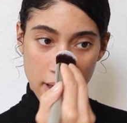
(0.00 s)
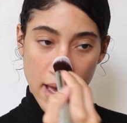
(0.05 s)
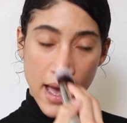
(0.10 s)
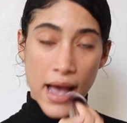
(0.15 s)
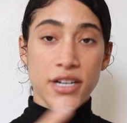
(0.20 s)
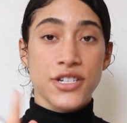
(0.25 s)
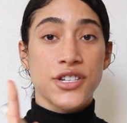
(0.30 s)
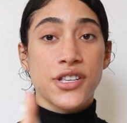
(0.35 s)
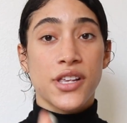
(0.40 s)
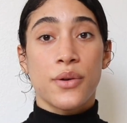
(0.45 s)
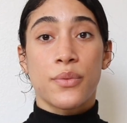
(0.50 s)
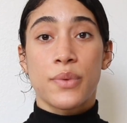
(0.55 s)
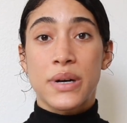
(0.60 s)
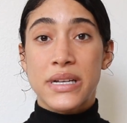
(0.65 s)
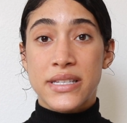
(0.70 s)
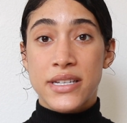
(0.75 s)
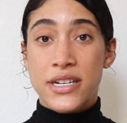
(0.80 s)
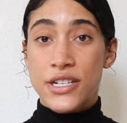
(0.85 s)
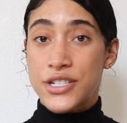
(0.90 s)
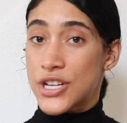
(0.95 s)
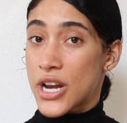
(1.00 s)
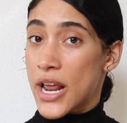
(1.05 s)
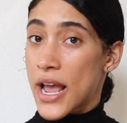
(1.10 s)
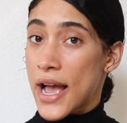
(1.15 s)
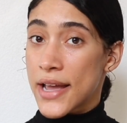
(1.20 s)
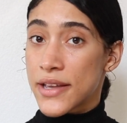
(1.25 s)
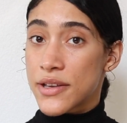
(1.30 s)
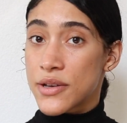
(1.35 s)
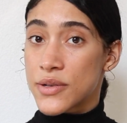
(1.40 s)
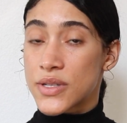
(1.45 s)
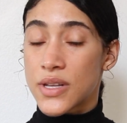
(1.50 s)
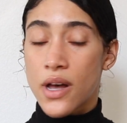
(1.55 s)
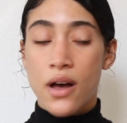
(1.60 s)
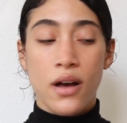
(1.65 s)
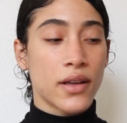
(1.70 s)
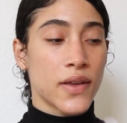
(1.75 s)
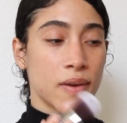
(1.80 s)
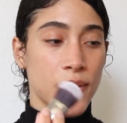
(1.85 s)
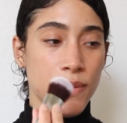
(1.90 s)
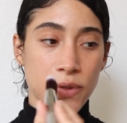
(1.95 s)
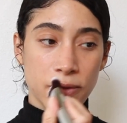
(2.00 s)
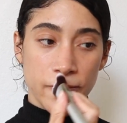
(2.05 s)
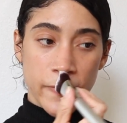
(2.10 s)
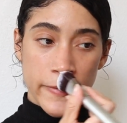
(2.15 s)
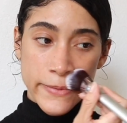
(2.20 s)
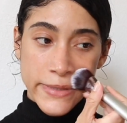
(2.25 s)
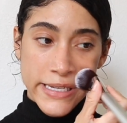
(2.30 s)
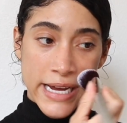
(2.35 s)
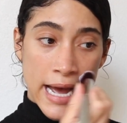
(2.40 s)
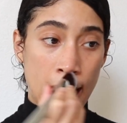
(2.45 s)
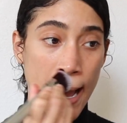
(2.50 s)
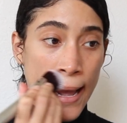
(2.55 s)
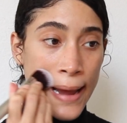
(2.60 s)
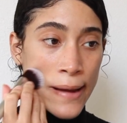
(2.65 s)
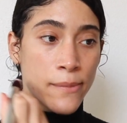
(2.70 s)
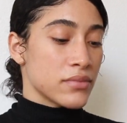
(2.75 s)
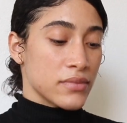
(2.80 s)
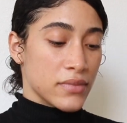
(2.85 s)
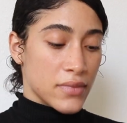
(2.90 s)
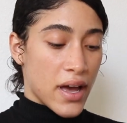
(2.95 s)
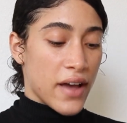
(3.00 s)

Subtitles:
actually it wasn't a Jhené Aiko song, it was from Time.